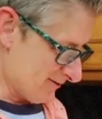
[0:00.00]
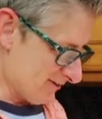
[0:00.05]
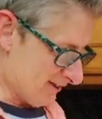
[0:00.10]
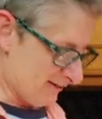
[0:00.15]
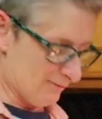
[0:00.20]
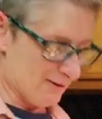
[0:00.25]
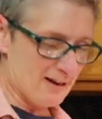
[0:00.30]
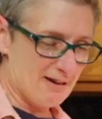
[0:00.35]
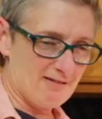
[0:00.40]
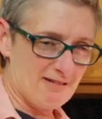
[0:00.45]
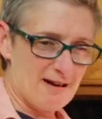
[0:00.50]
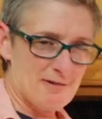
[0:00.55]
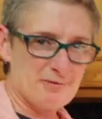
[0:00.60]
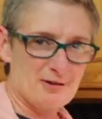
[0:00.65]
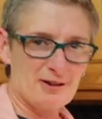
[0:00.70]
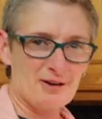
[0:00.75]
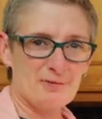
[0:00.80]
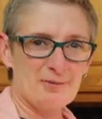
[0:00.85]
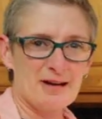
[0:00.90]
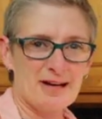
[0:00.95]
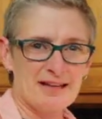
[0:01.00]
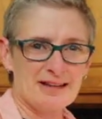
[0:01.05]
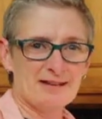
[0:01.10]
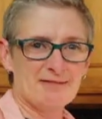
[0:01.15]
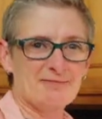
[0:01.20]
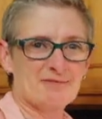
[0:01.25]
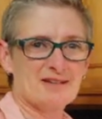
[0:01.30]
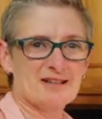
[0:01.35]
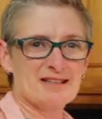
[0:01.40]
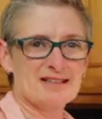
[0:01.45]
The way grandmother made
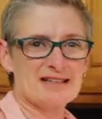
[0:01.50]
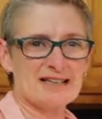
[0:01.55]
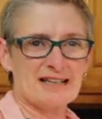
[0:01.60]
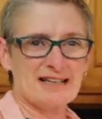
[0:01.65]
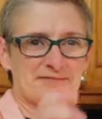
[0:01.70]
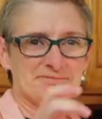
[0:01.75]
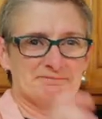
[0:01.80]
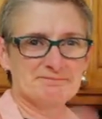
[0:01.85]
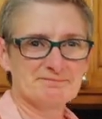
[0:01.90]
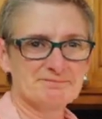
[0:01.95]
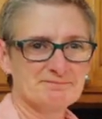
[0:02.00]
them was like